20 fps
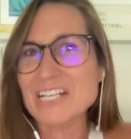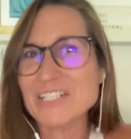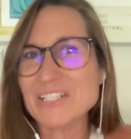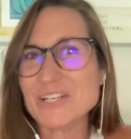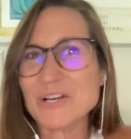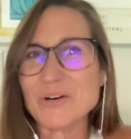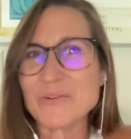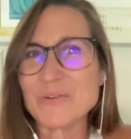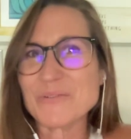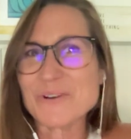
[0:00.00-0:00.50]
I
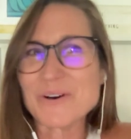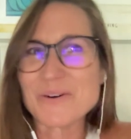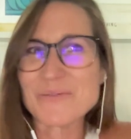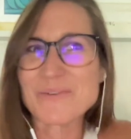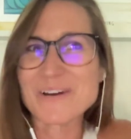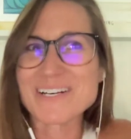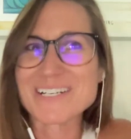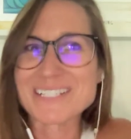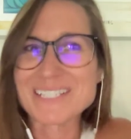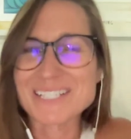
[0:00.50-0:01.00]
don't know
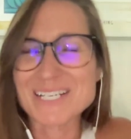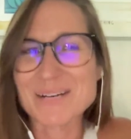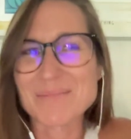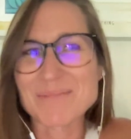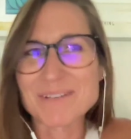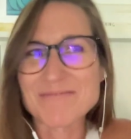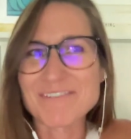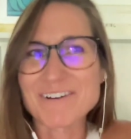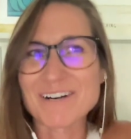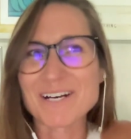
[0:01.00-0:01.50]
where it's
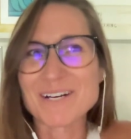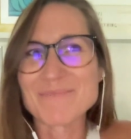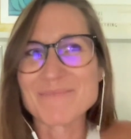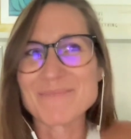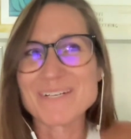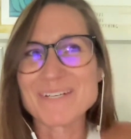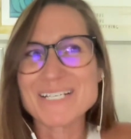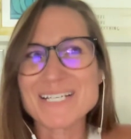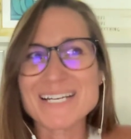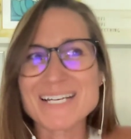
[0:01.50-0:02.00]
coming from.
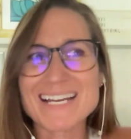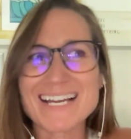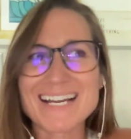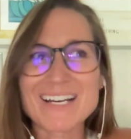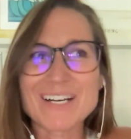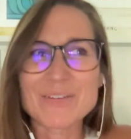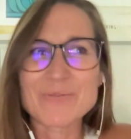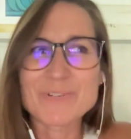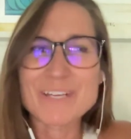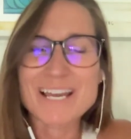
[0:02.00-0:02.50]

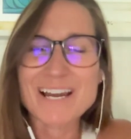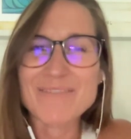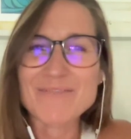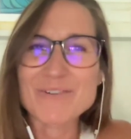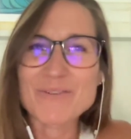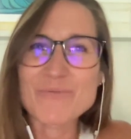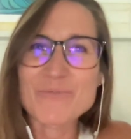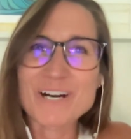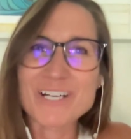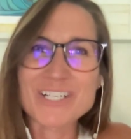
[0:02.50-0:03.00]
We have
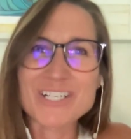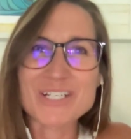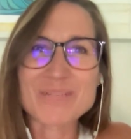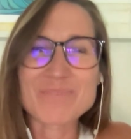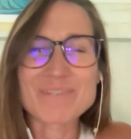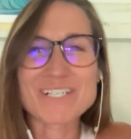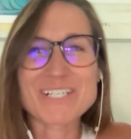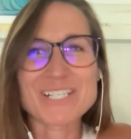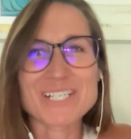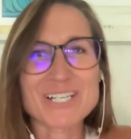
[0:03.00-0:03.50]
the
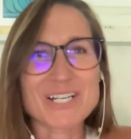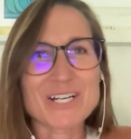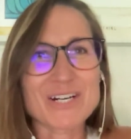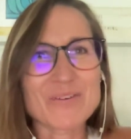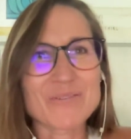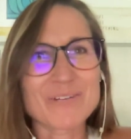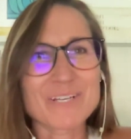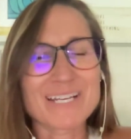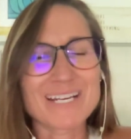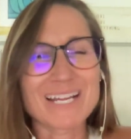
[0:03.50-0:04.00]
washing machine
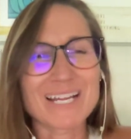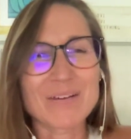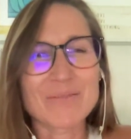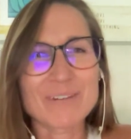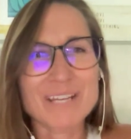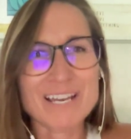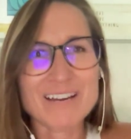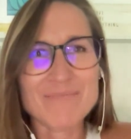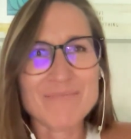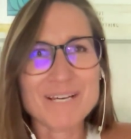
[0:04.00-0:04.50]
going and
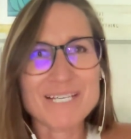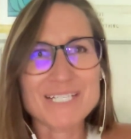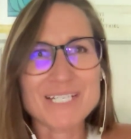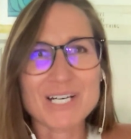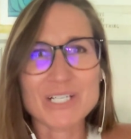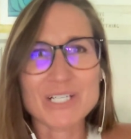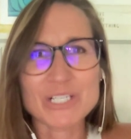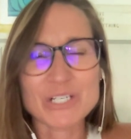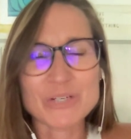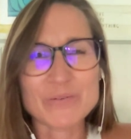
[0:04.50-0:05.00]
we have my
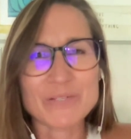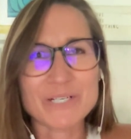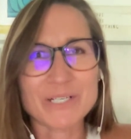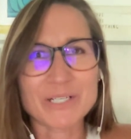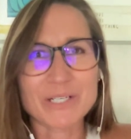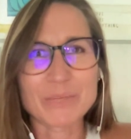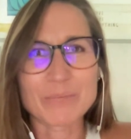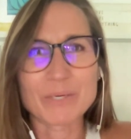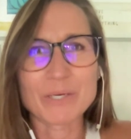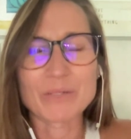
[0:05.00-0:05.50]
dog chewing
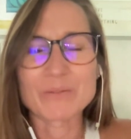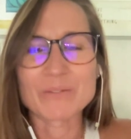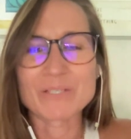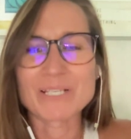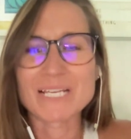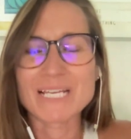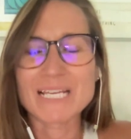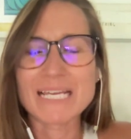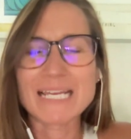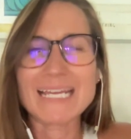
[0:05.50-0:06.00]
on a bone.
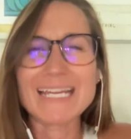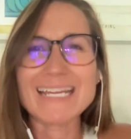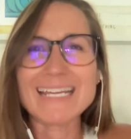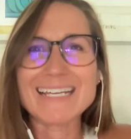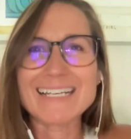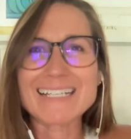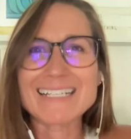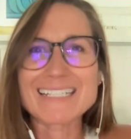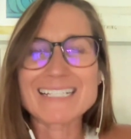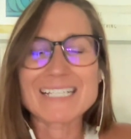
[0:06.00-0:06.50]

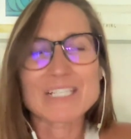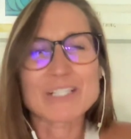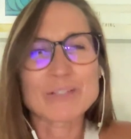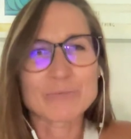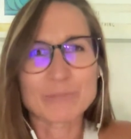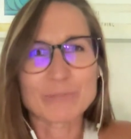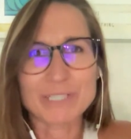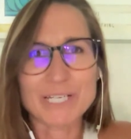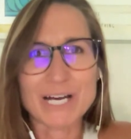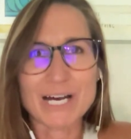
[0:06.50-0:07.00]
And it's
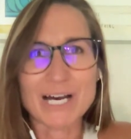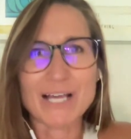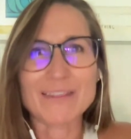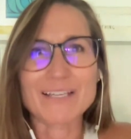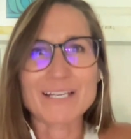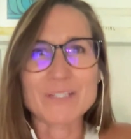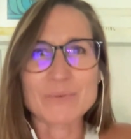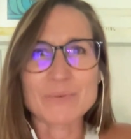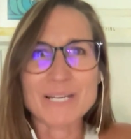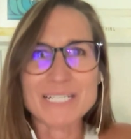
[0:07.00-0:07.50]
really hot.
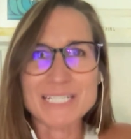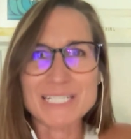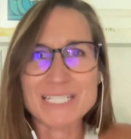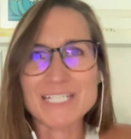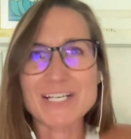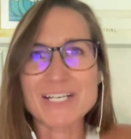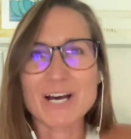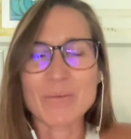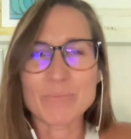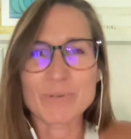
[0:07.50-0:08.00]
That's why I
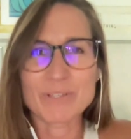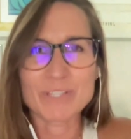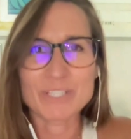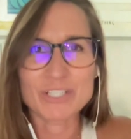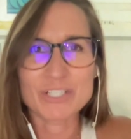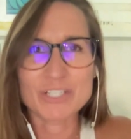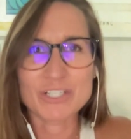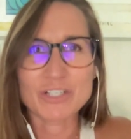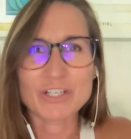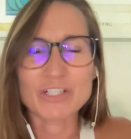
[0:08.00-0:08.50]
did not put the
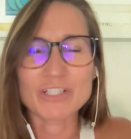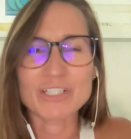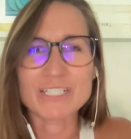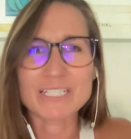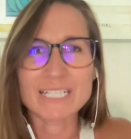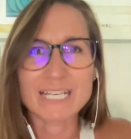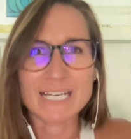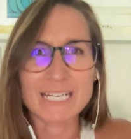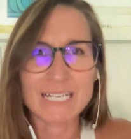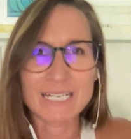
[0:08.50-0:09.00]
shirt
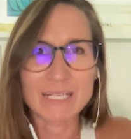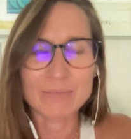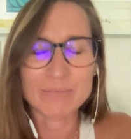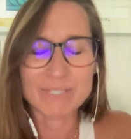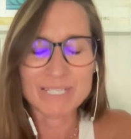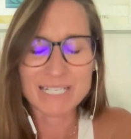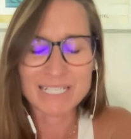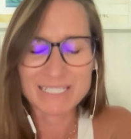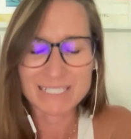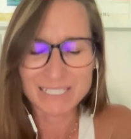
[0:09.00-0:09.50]
on um,
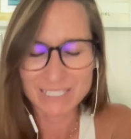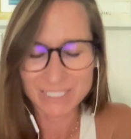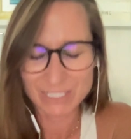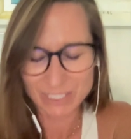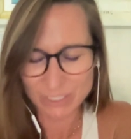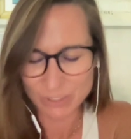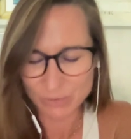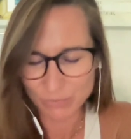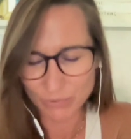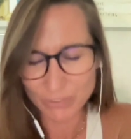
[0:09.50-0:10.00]
because it is
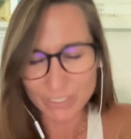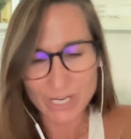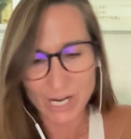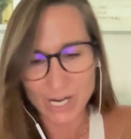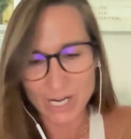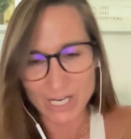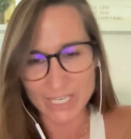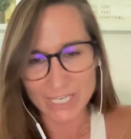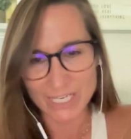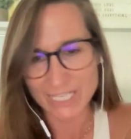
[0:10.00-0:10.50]
just really
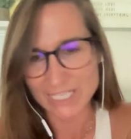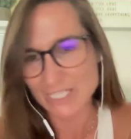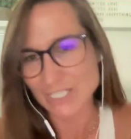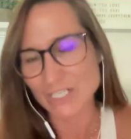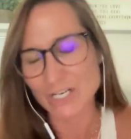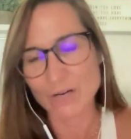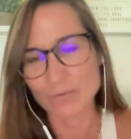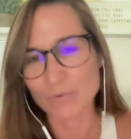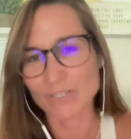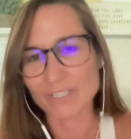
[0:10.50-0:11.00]
hot and I did
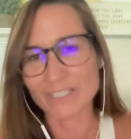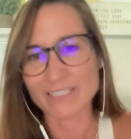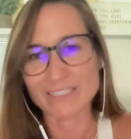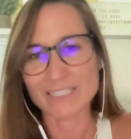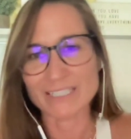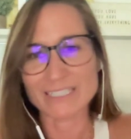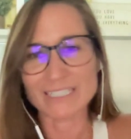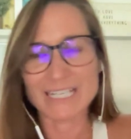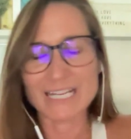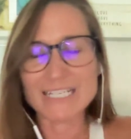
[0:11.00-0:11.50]
not want a,
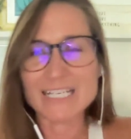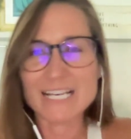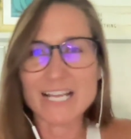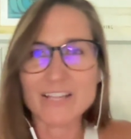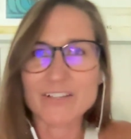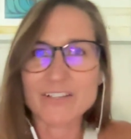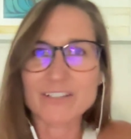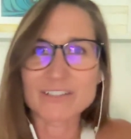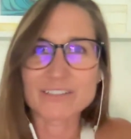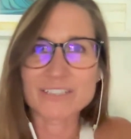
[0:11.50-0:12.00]

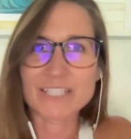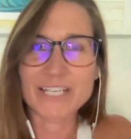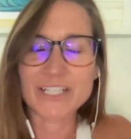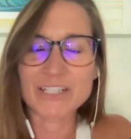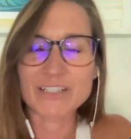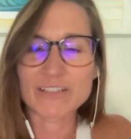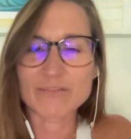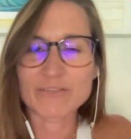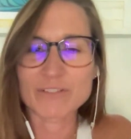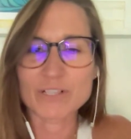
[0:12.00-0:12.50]
another
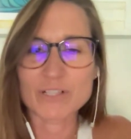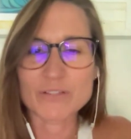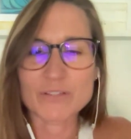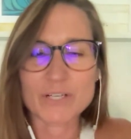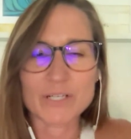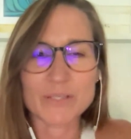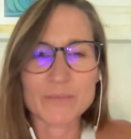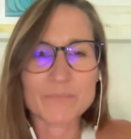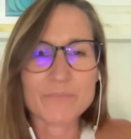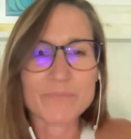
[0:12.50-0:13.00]
layer of clothes
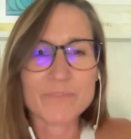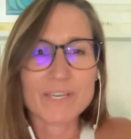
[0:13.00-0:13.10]
on.